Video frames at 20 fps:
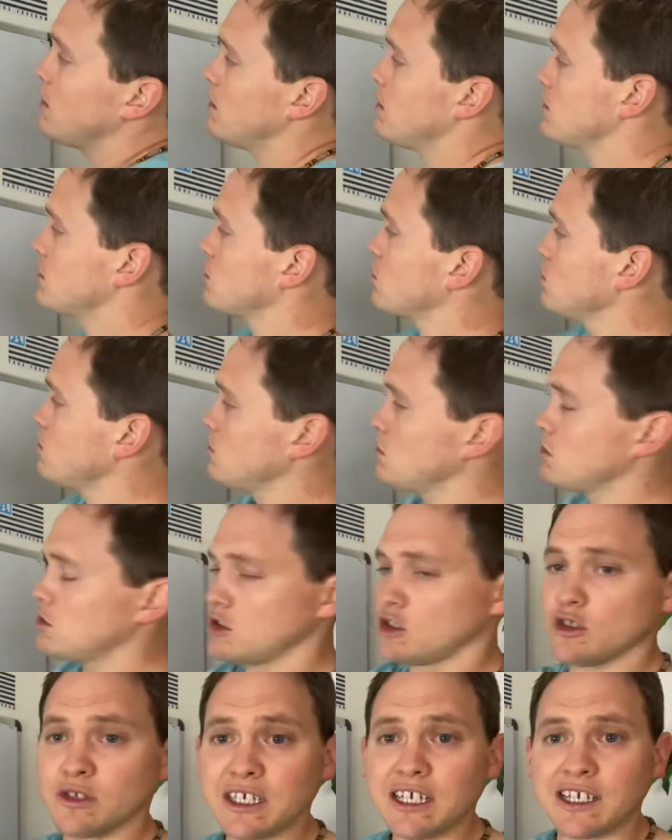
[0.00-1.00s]
so
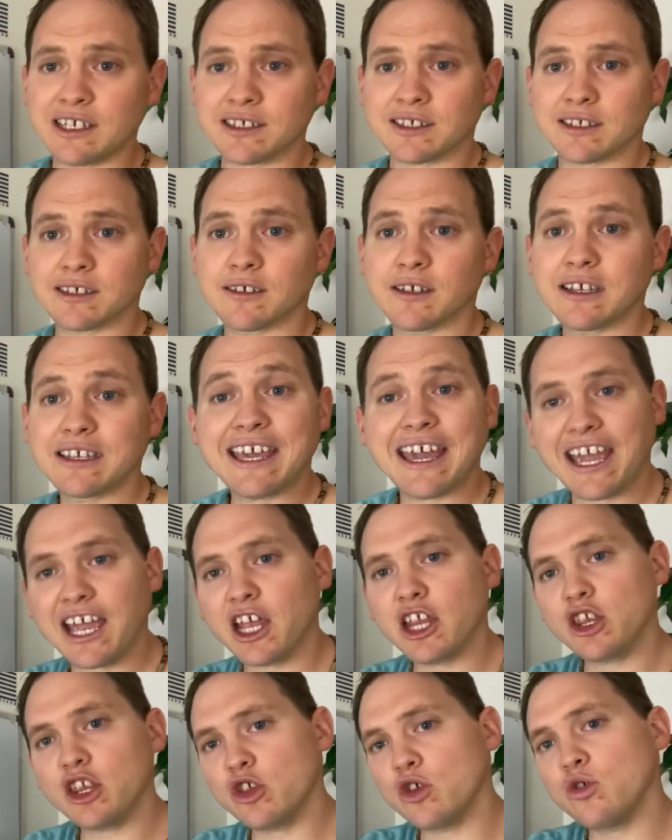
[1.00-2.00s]
do this.
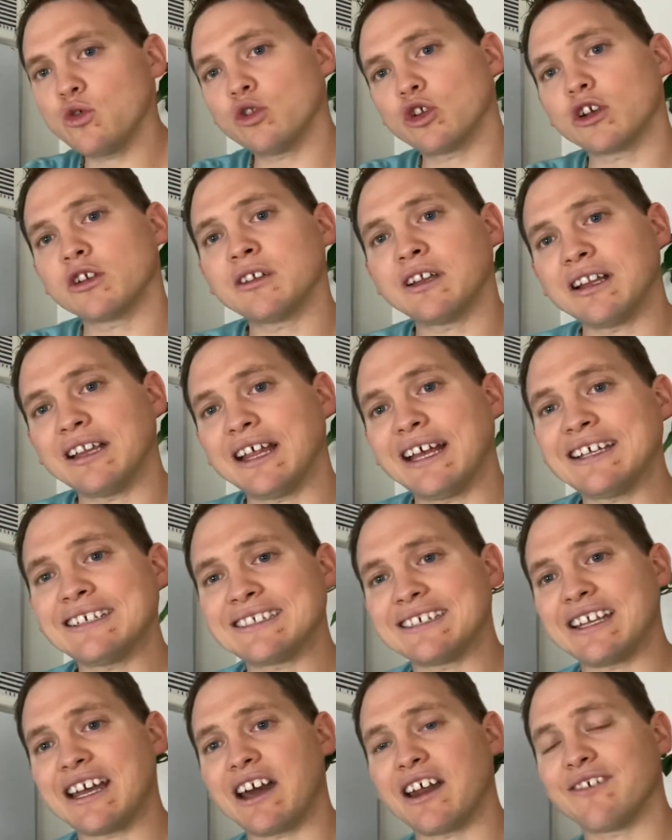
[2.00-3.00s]
Can you learn the
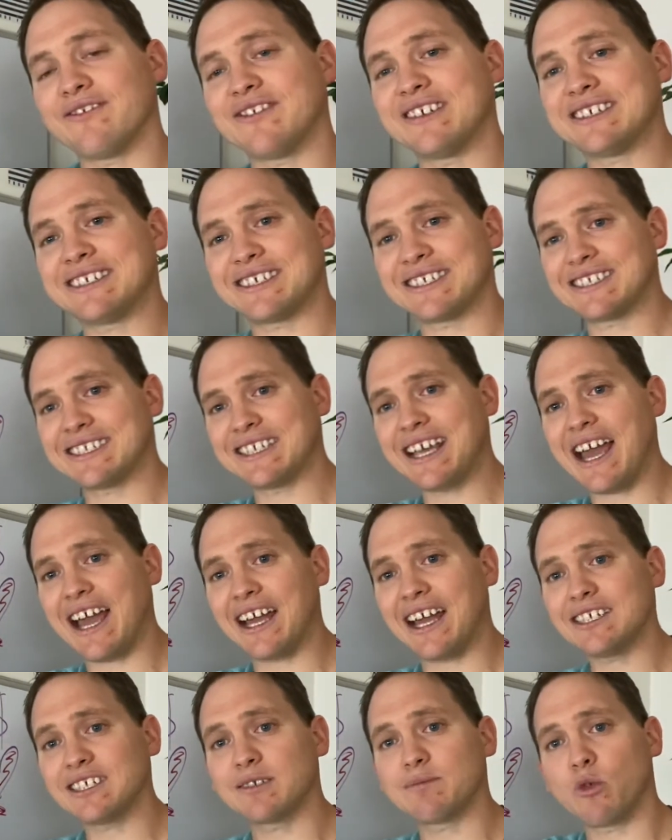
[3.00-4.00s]
lesson out of the
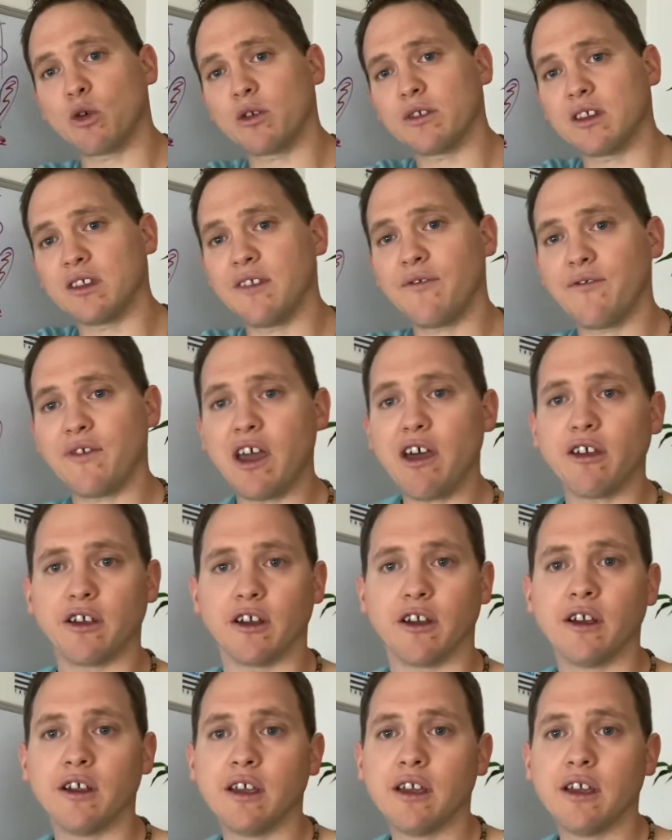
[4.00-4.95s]
success more than the failure?